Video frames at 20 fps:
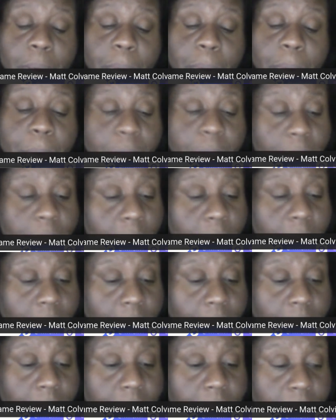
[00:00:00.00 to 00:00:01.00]
Well, you
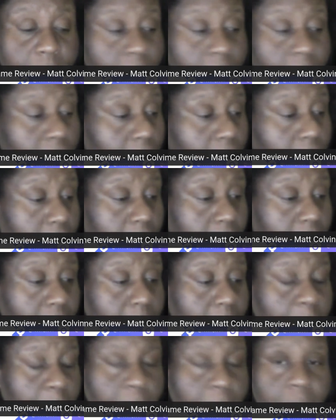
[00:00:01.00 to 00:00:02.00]
guys, this
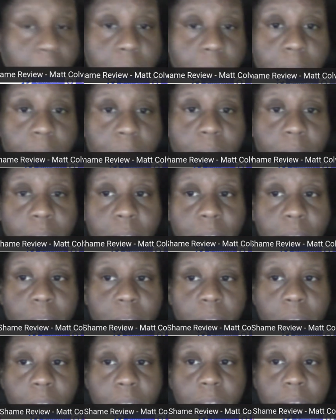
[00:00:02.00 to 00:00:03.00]
has been
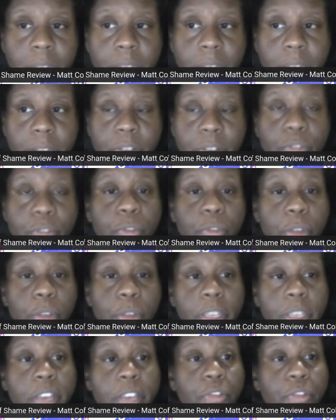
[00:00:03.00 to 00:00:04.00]
a
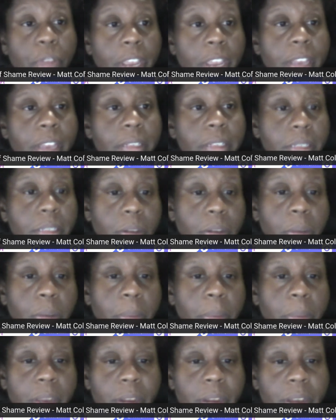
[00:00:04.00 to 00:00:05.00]
really great
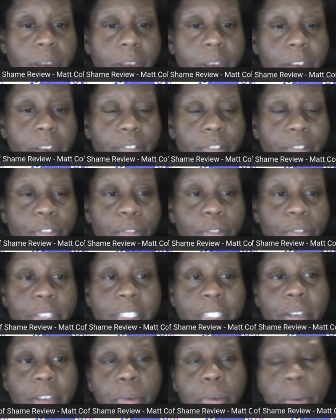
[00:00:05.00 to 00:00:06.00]
installment of
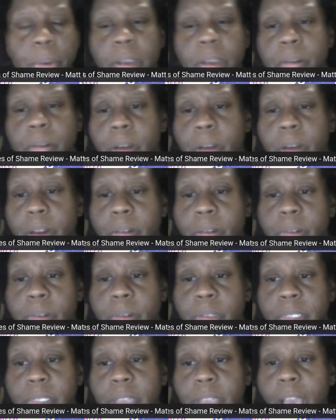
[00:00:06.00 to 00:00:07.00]
ResellQueen
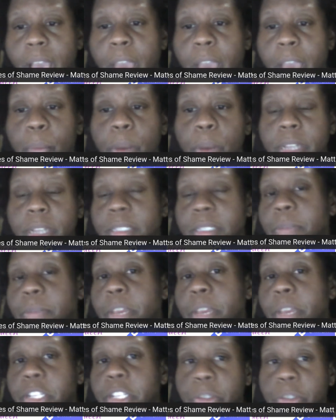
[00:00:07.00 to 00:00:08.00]
Chronicles. I wanted to
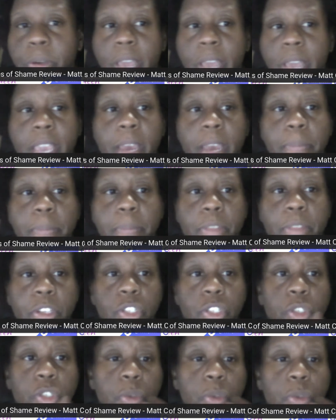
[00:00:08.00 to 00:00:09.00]
make sure I kept this
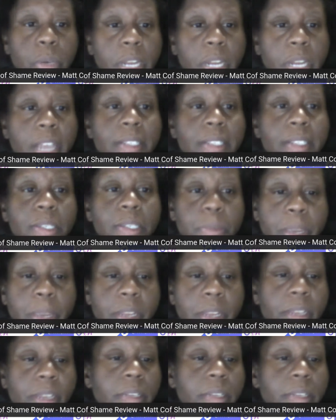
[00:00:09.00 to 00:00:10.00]
short and
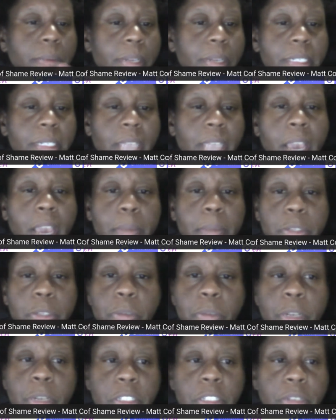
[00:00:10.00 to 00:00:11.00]
sweet. I didn't want to take up
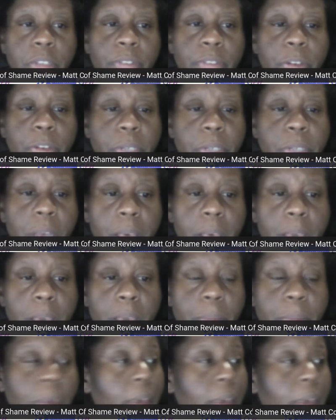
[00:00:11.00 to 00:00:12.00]
too much of your time.